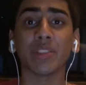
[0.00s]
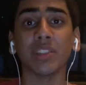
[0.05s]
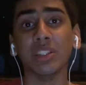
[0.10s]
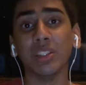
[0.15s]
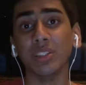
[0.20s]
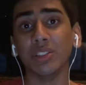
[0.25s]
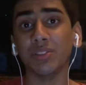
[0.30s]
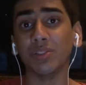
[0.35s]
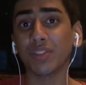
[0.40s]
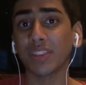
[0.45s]

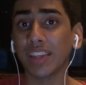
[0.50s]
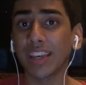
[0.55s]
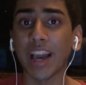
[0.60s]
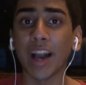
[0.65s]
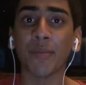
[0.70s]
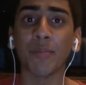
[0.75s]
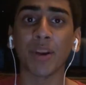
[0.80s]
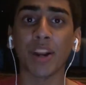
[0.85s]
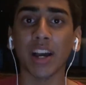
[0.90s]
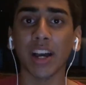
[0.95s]
of
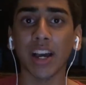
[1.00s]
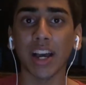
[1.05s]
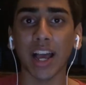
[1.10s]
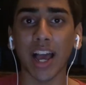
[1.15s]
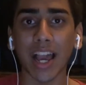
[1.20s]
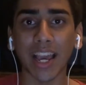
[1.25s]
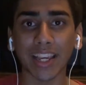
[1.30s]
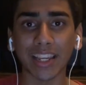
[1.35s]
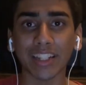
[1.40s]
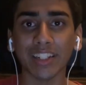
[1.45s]
camera
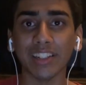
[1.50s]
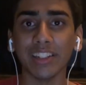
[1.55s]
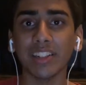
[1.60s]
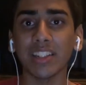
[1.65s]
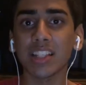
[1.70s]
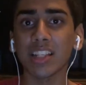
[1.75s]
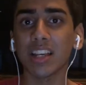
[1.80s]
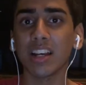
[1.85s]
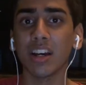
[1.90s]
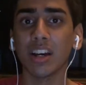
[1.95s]
angles,